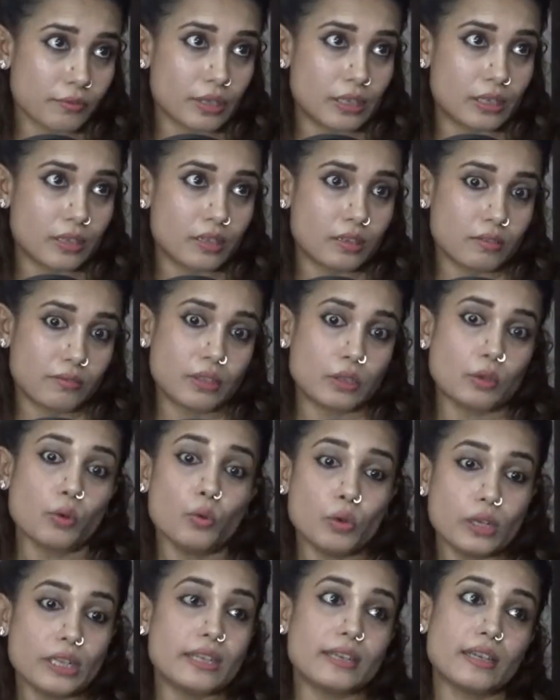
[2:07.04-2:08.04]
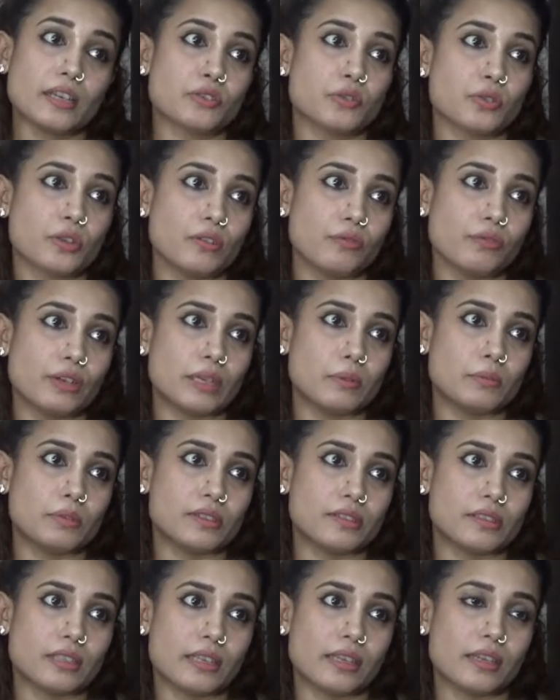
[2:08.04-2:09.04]
Right. We deal with only natural
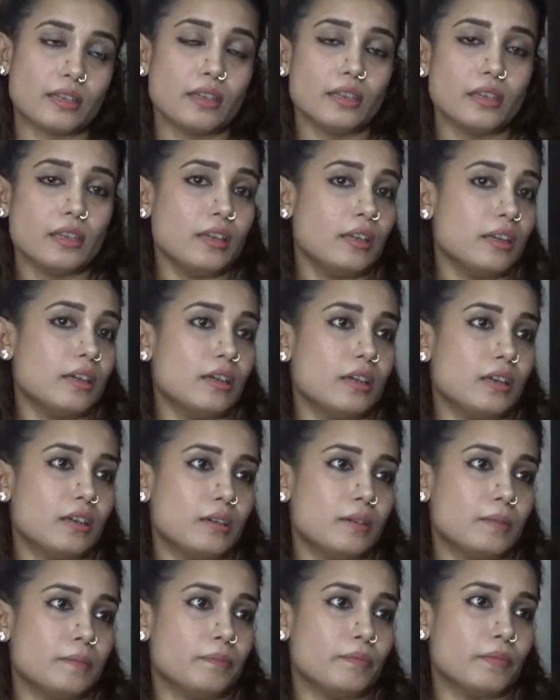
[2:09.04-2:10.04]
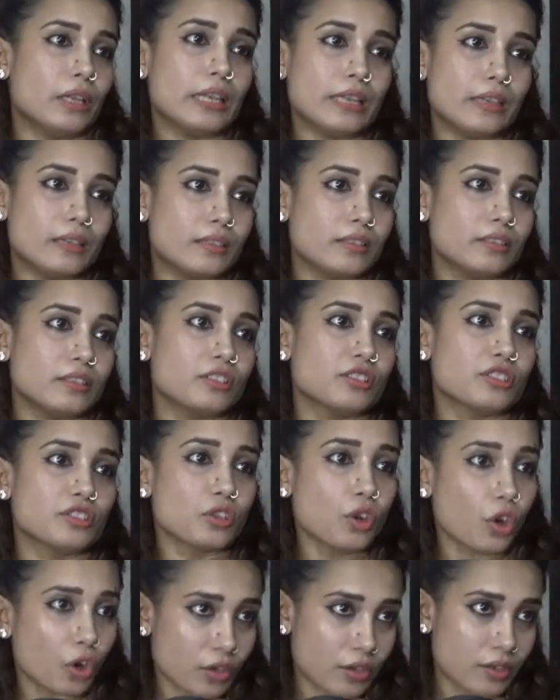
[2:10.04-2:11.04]
fibers like um,
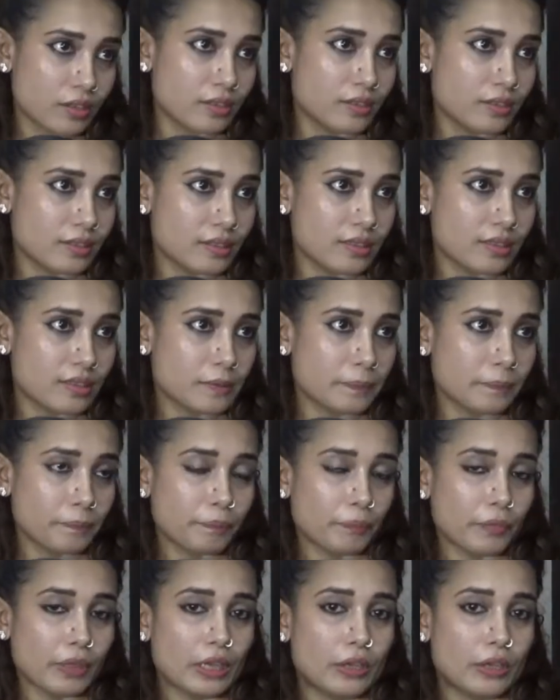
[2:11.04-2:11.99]
linens, cottons,